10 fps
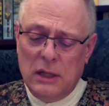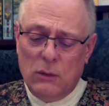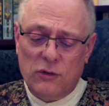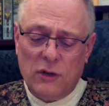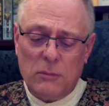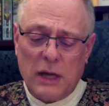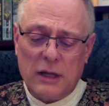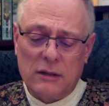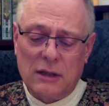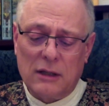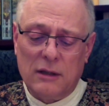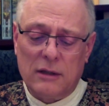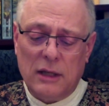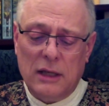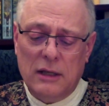We stepped back a little and
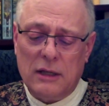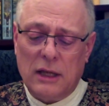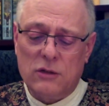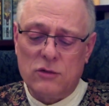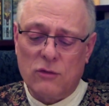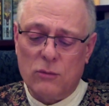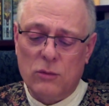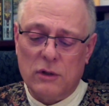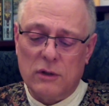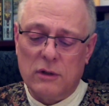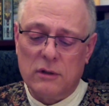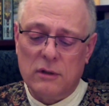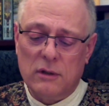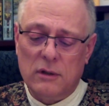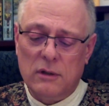hid in the edge of the wood.
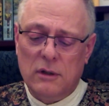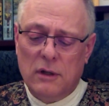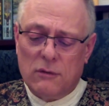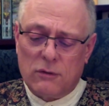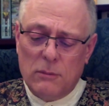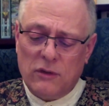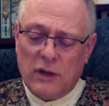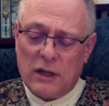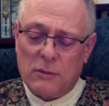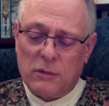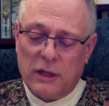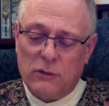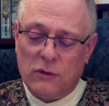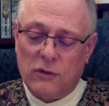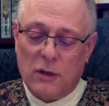From this hiding place
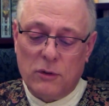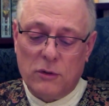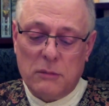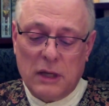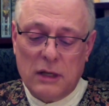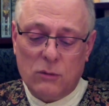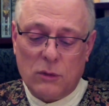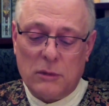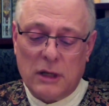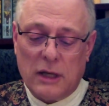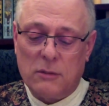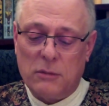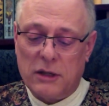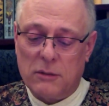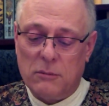we saw both men and women hunted
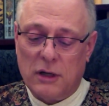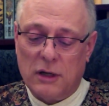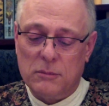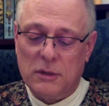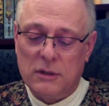by the mob.